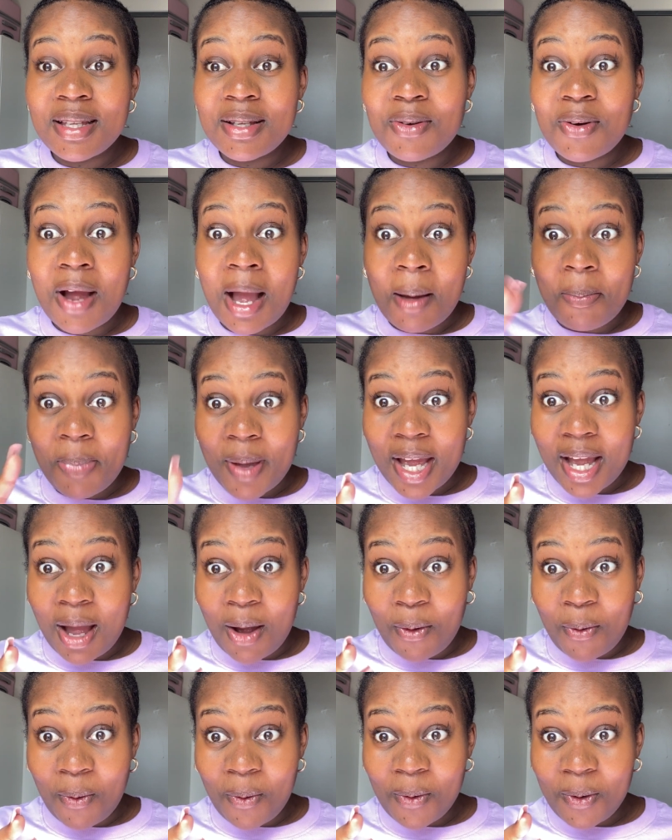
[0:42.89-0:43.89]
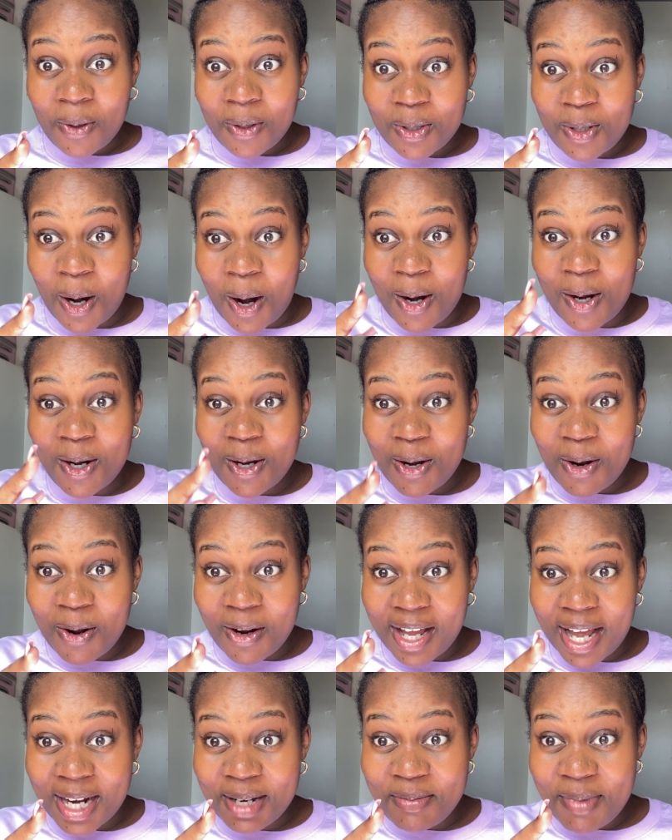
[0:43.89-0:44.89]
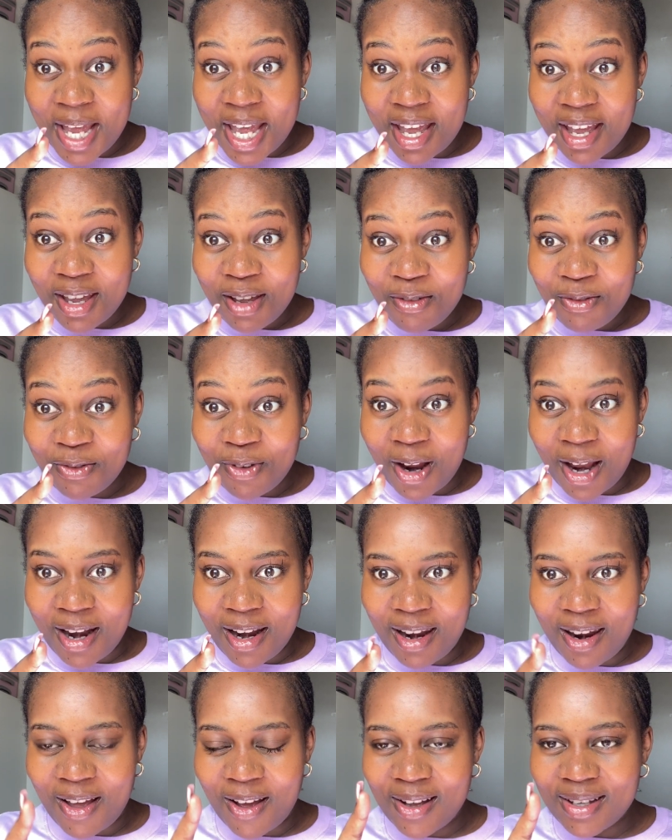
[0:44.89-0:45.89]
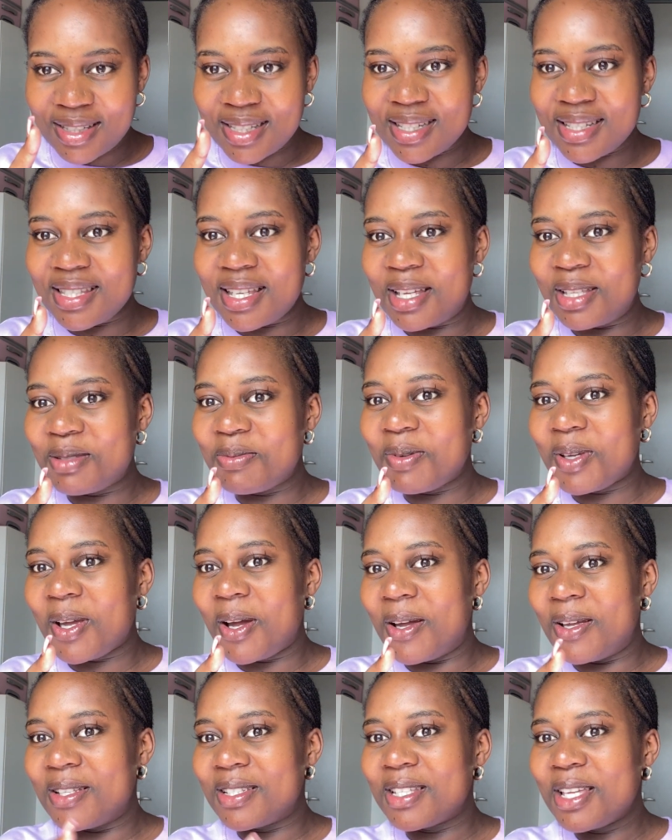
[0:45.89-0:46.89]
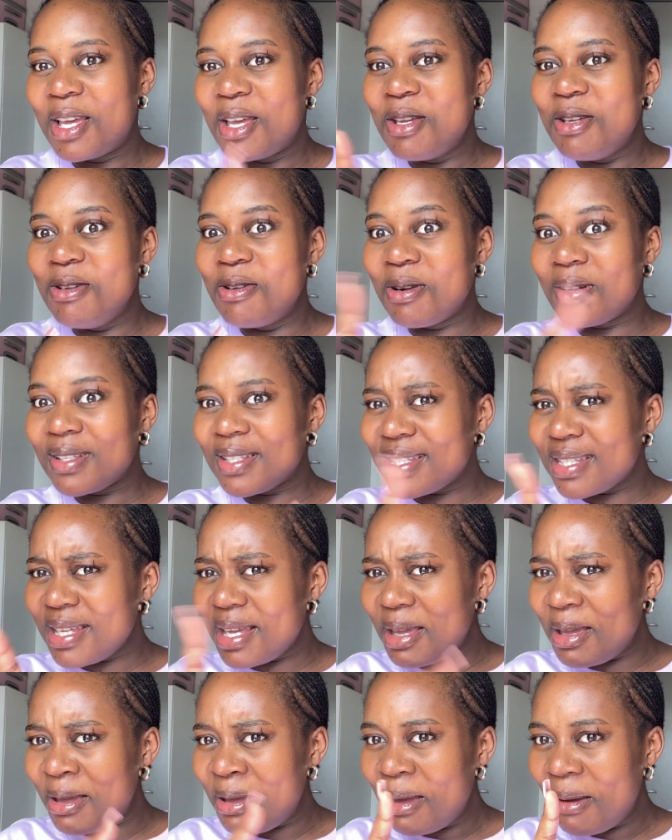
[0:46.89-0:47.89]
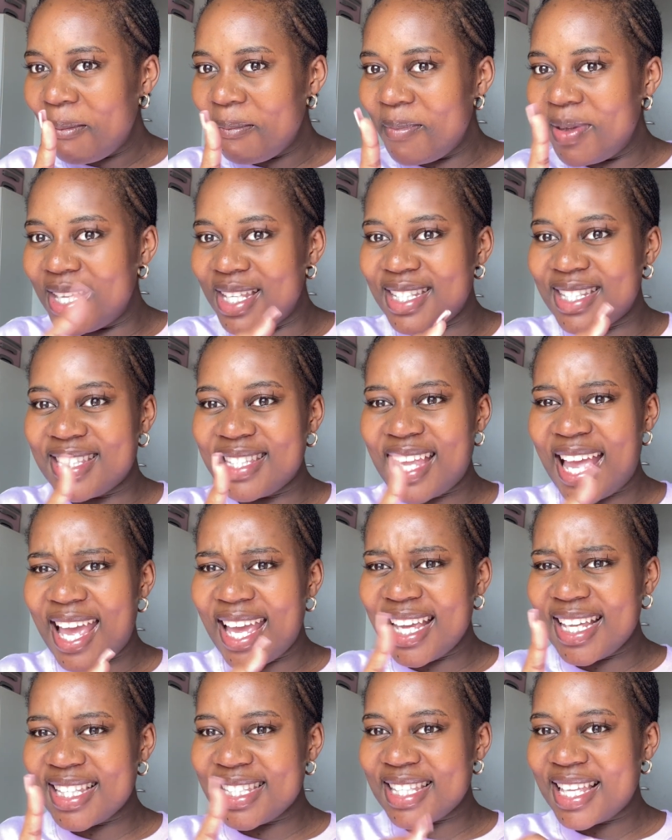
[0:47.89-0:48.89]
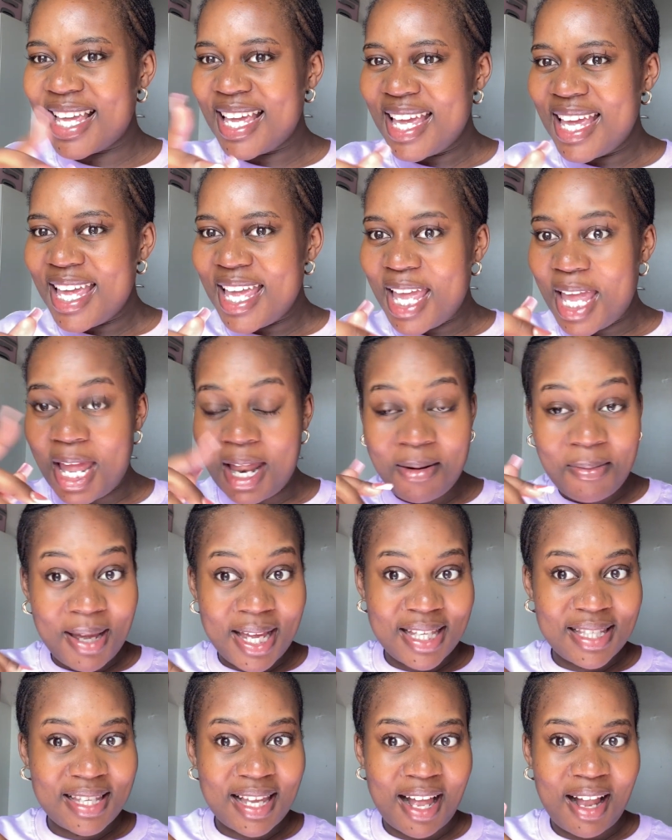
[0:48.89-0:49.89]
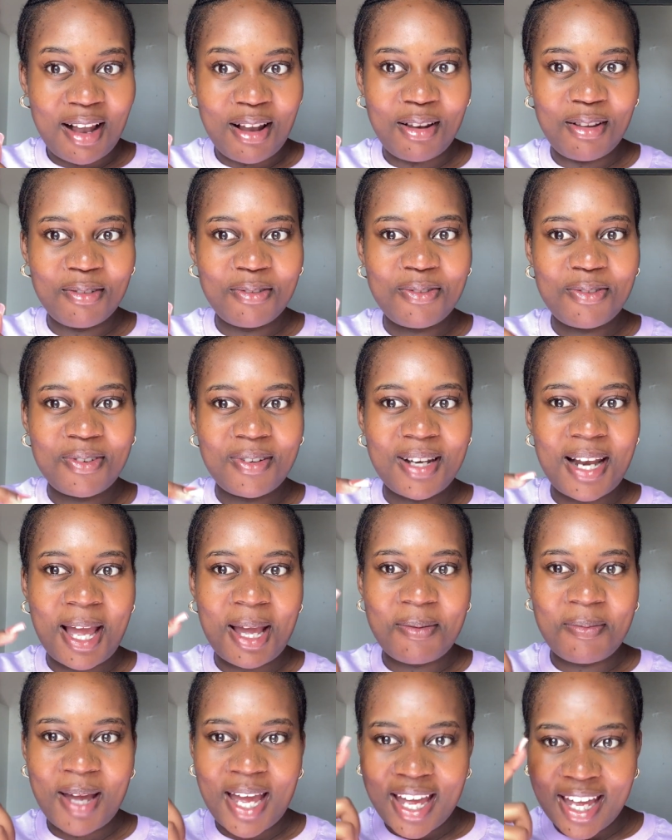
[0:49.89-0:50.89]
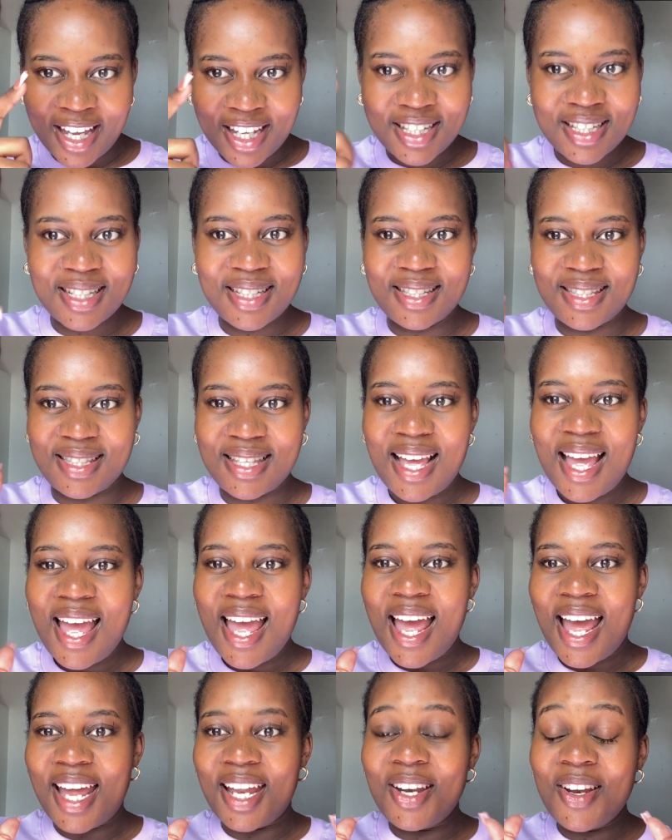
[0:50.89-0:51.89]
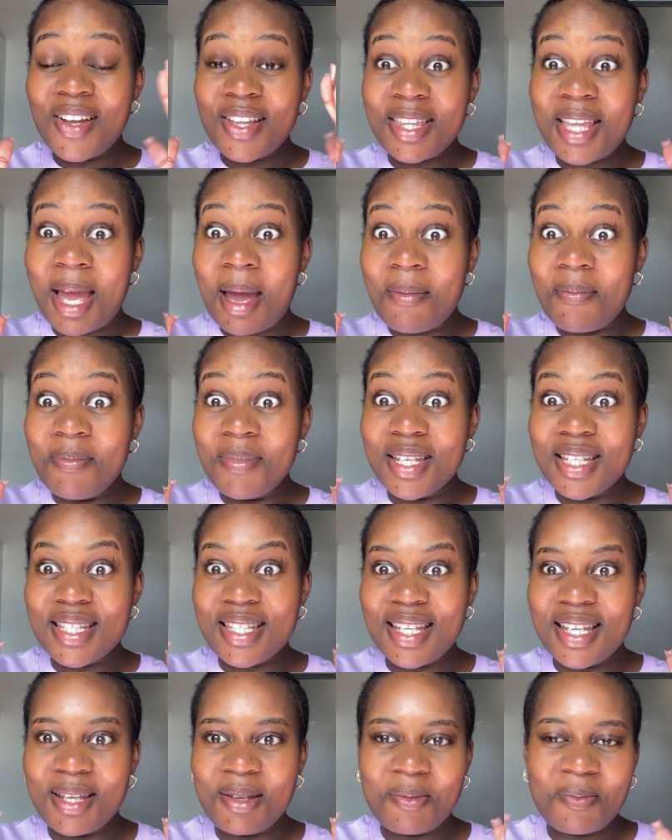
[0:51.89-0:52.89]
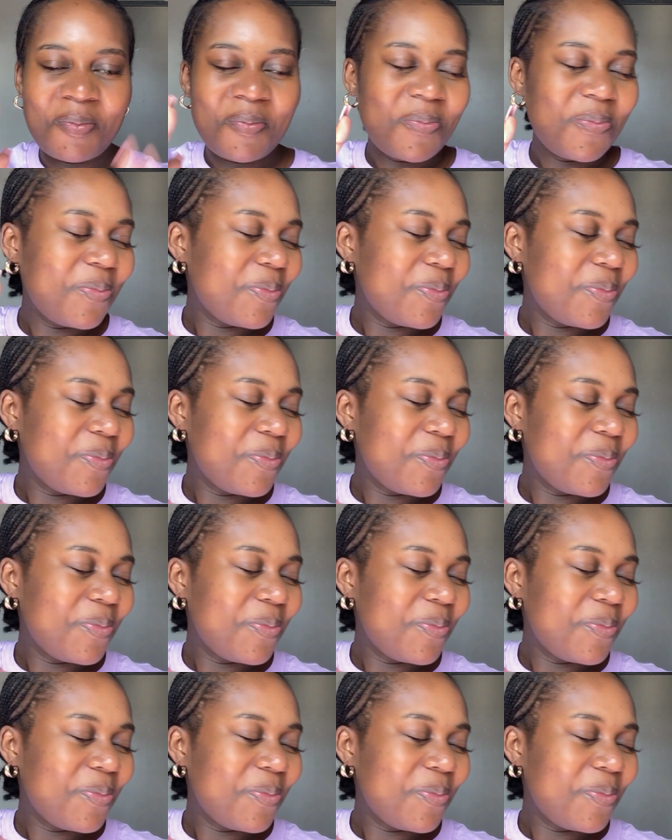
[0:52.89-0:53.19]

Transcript: Don't look at me for a long distance because you'll see mistakes in myself. Like my ashes. I know they are missing.